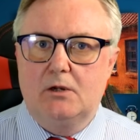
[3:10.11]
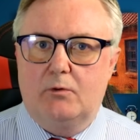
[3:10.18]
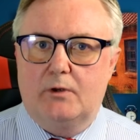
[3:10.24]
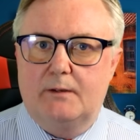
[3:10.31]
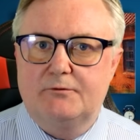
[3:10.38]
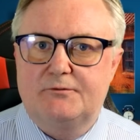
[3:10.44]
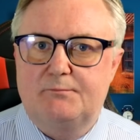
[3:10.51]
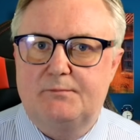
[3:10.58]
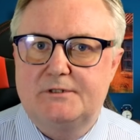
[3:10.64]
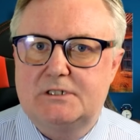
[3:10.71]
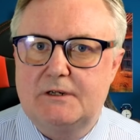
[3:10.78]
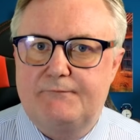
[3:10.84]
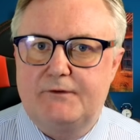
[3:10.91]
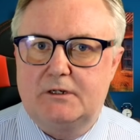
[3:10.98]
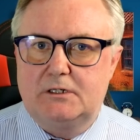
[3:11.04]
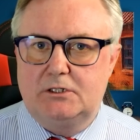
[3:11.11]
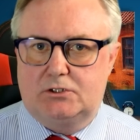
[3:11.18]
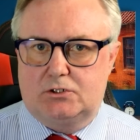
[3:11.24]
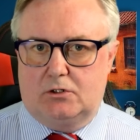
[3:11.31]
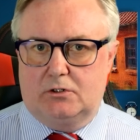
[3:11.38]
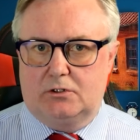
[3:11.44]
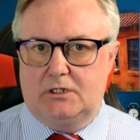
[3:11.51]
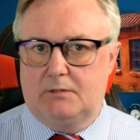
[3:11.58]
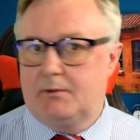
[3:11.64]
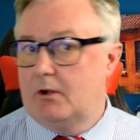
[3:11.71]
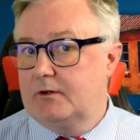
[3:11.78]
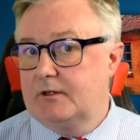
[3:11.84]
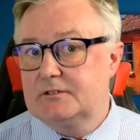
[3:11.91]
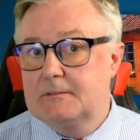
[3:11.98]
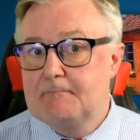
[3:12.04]
What I'm specifically talking
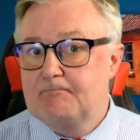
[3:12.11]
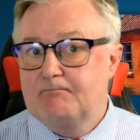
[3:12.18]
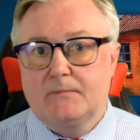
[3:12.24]
about is